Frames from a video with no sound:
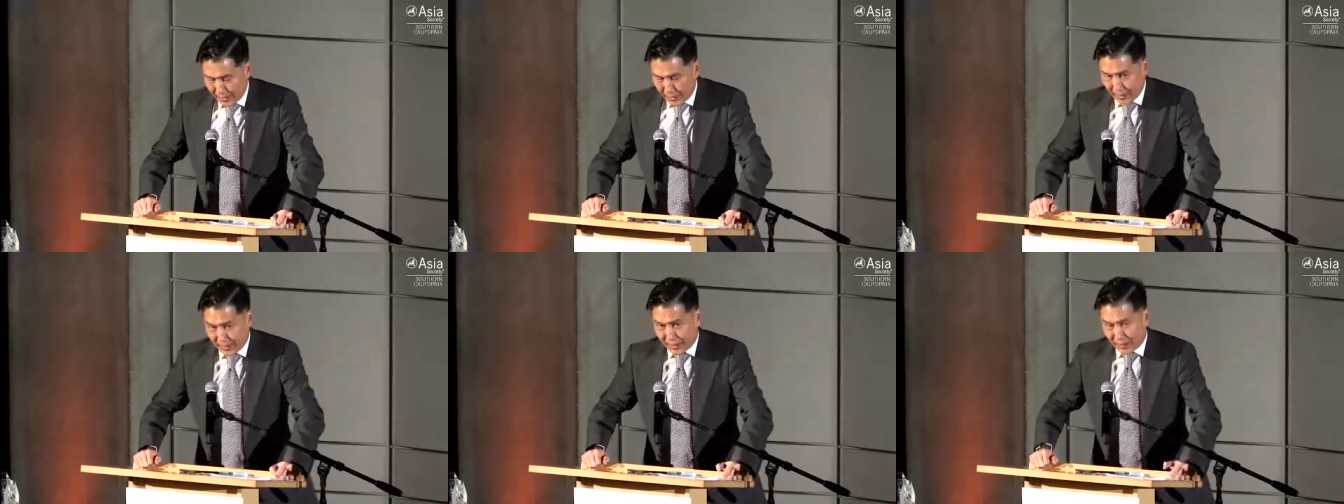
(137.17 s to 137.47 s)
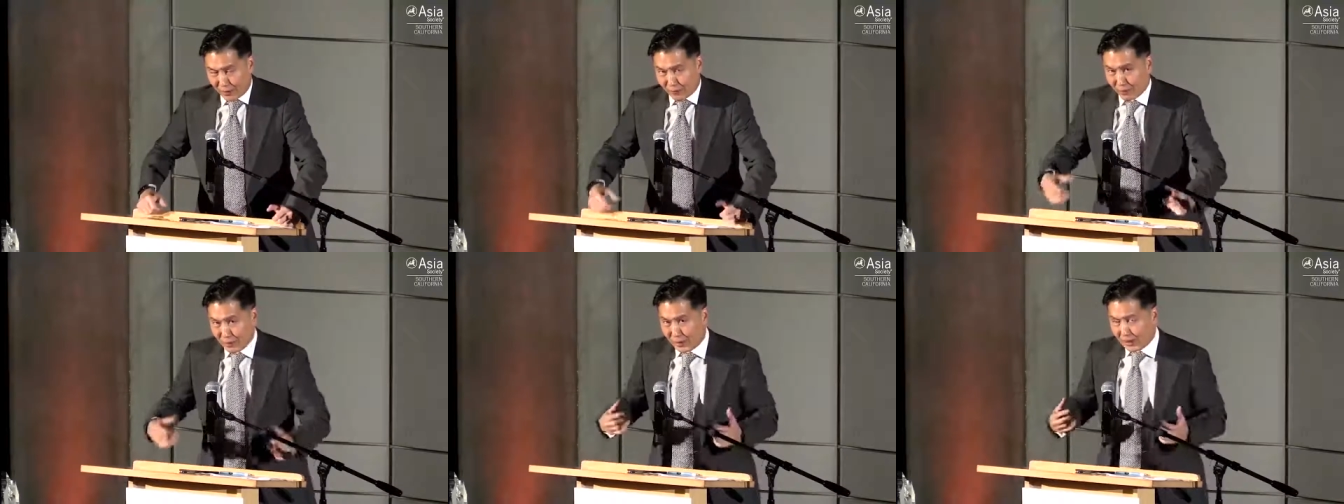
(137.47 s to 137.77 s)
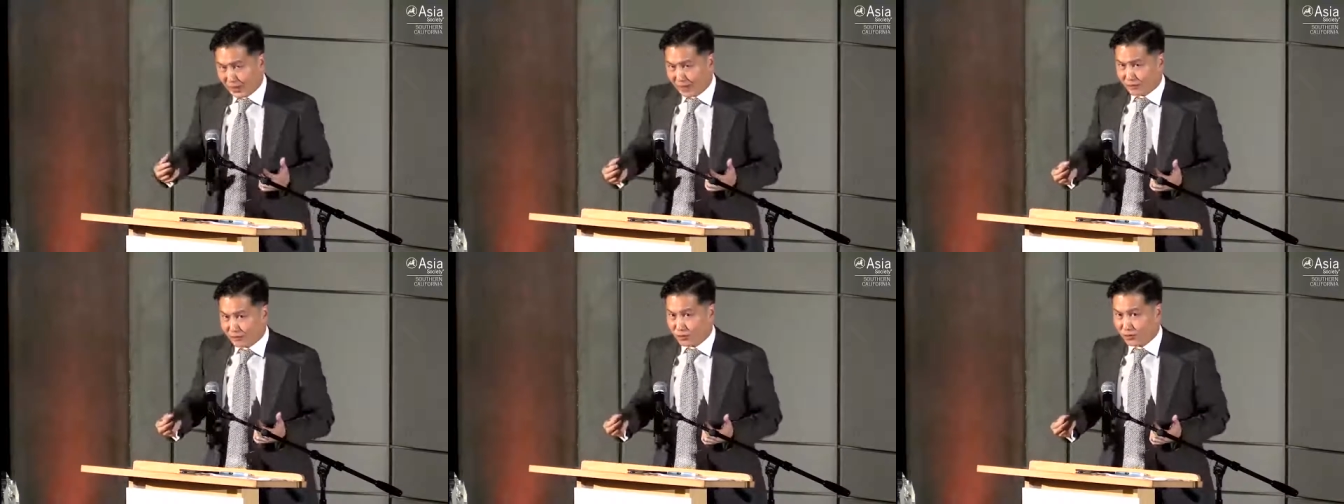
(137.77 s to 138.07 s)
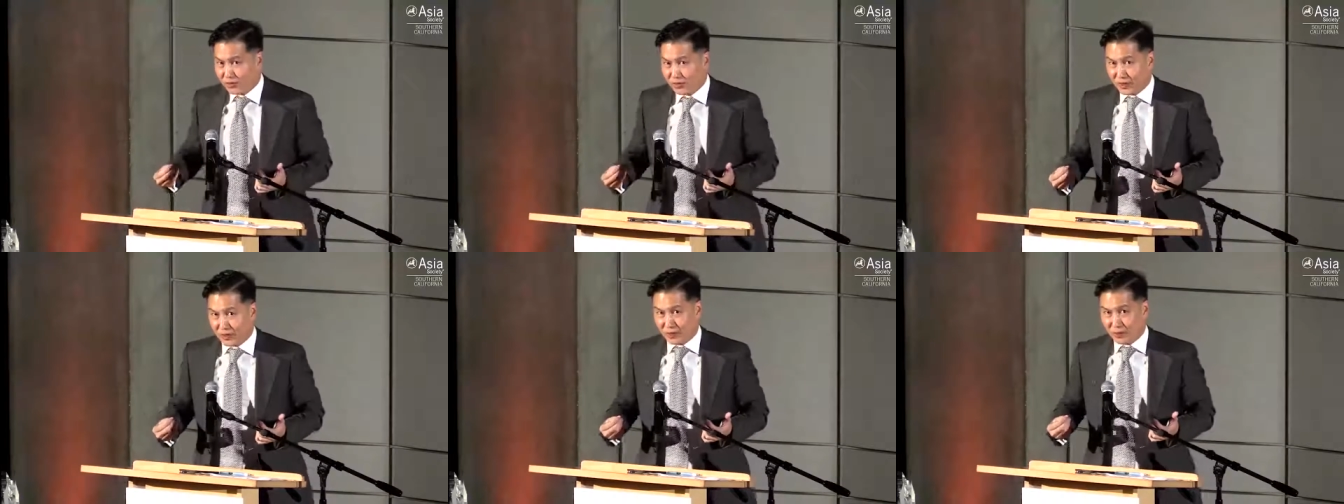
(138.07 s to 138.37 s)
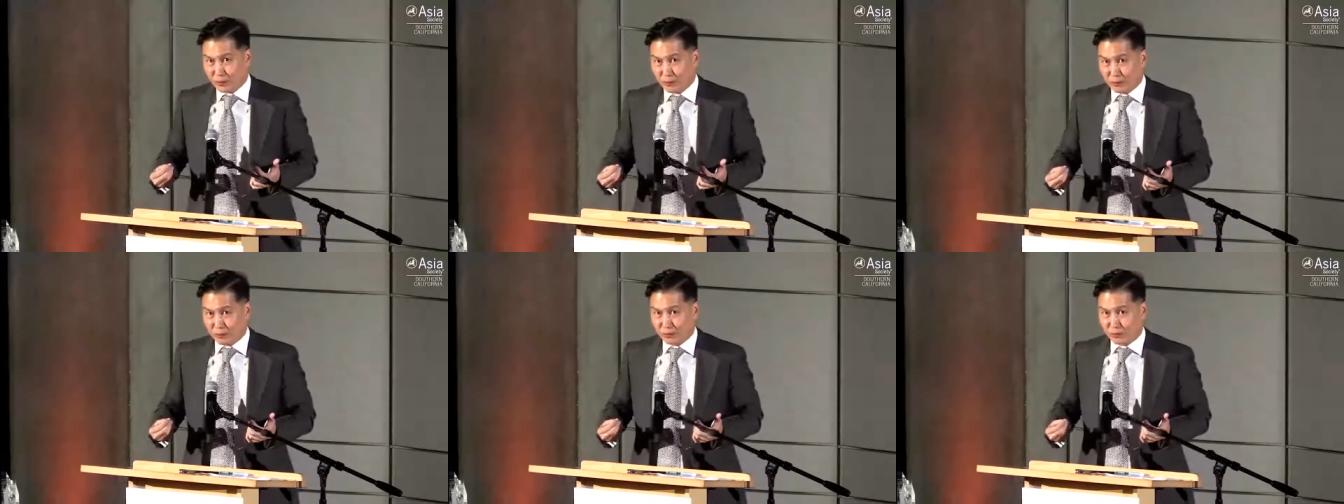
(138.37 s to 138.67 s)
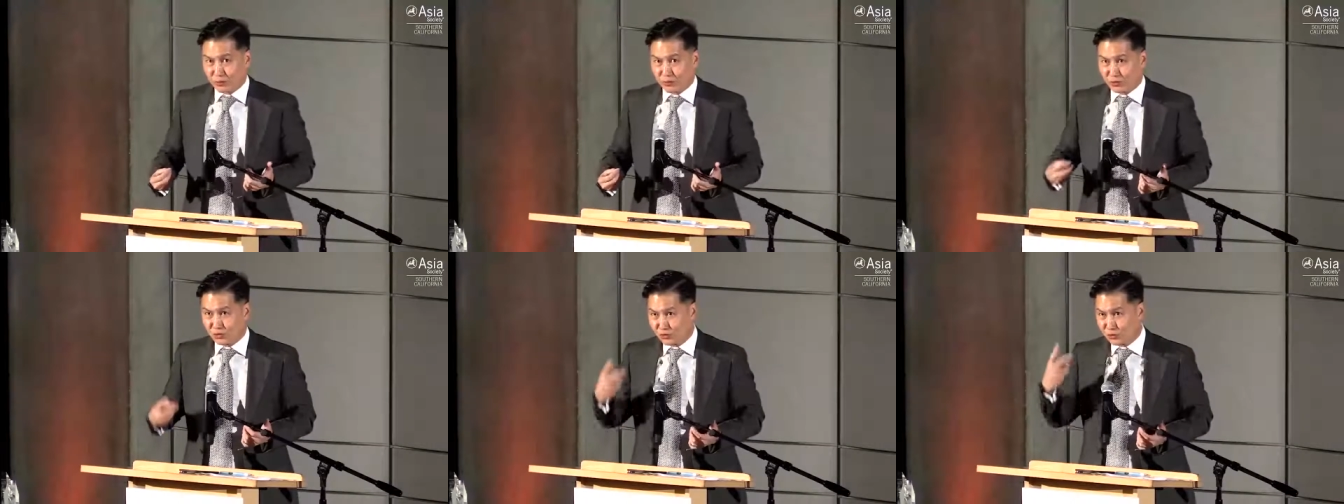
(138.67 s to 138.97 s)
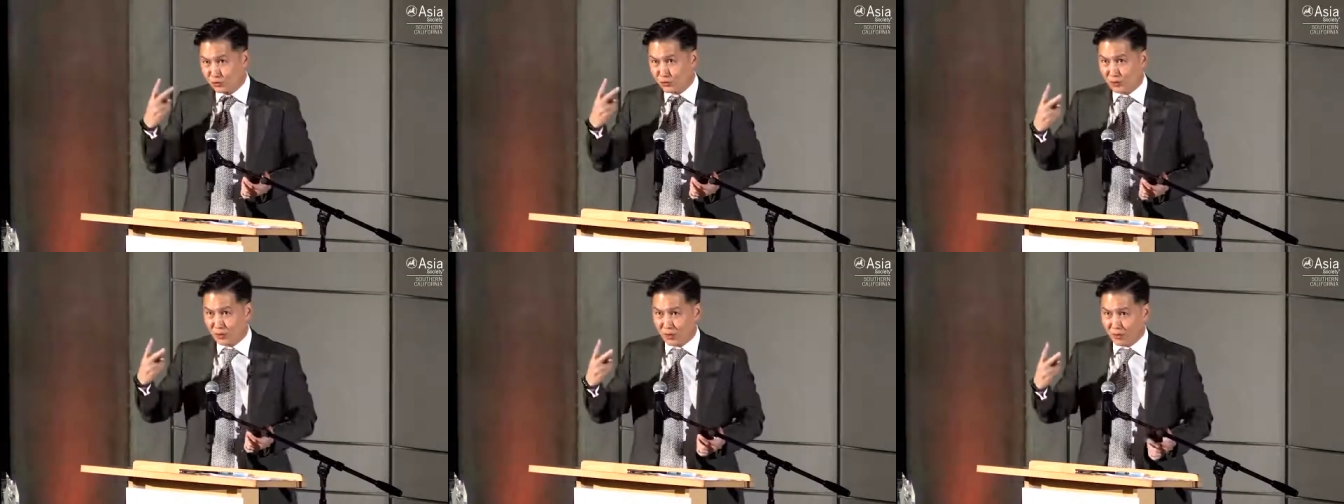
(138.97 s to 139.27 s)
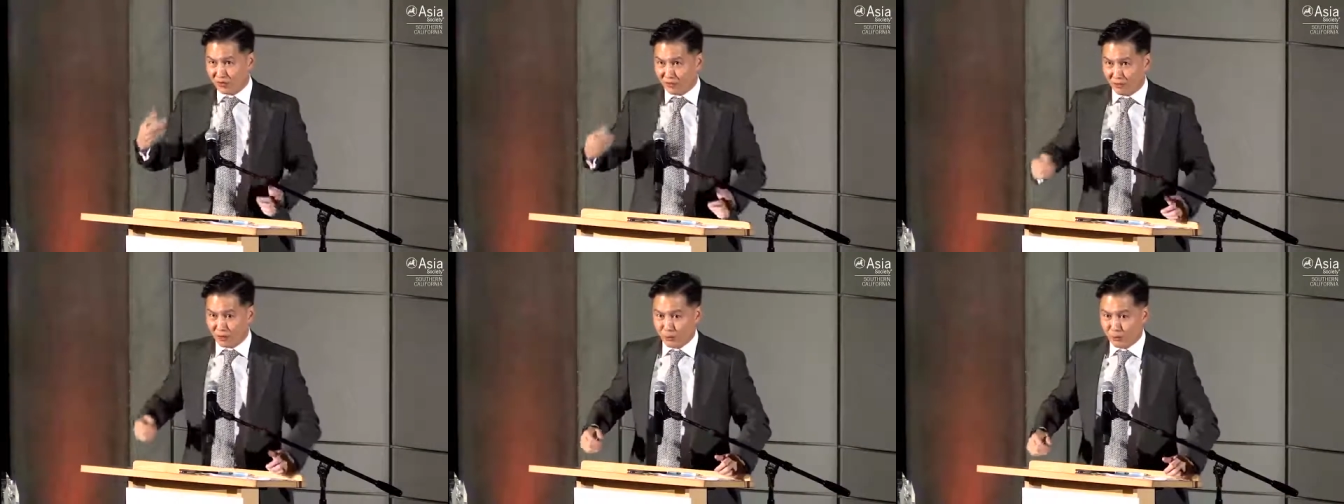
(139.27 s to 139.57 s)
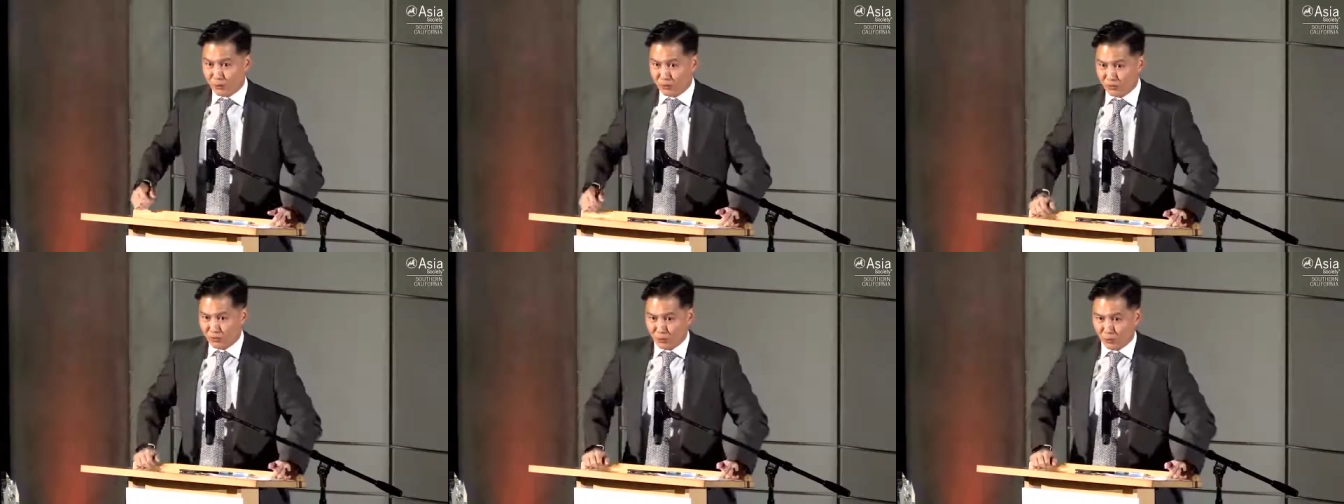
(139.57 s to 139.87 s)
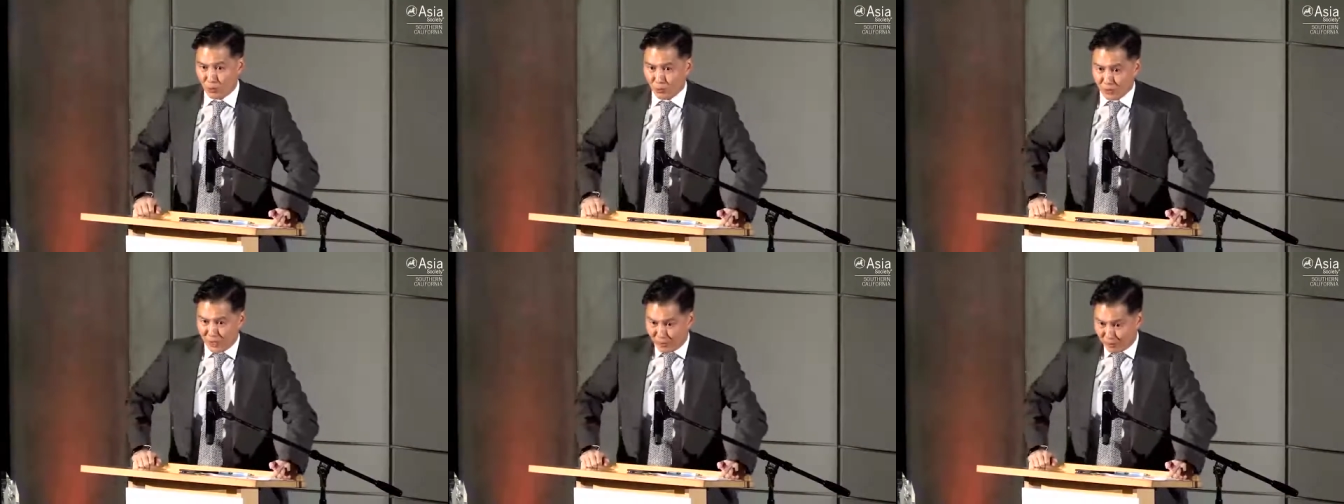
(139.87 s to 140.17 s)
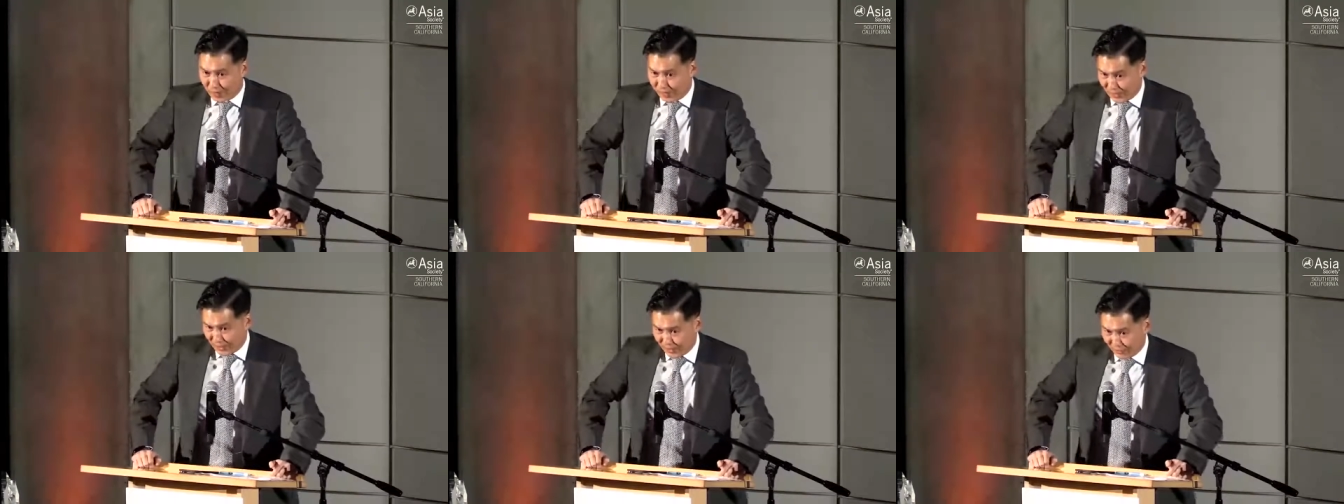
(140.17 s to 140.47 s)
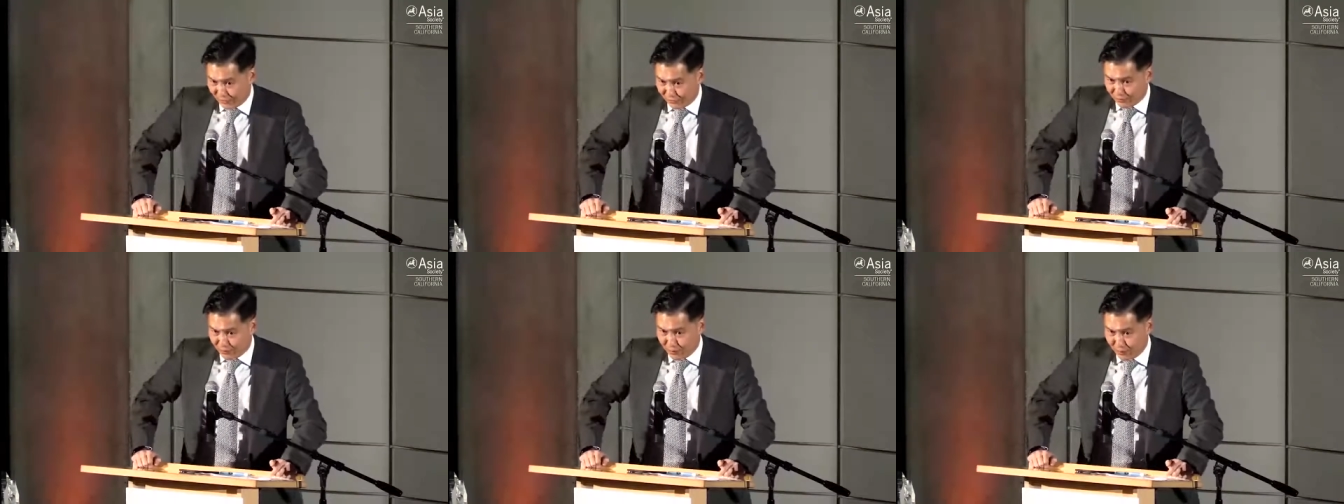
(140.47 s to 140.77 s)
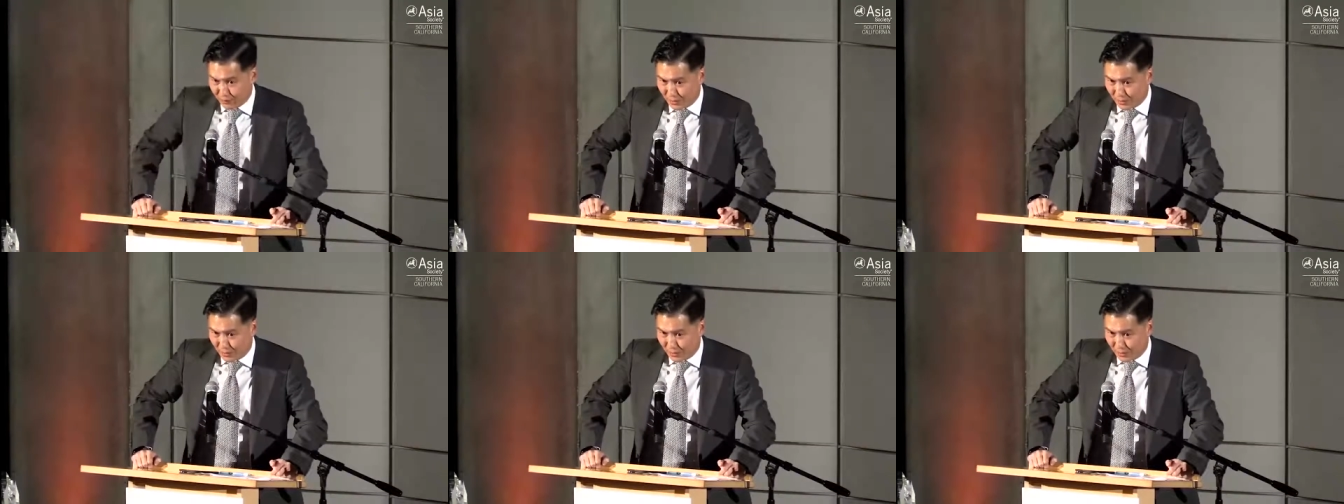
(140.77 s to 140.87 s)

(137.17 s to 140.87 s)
And I really have to thank two very important women in my life,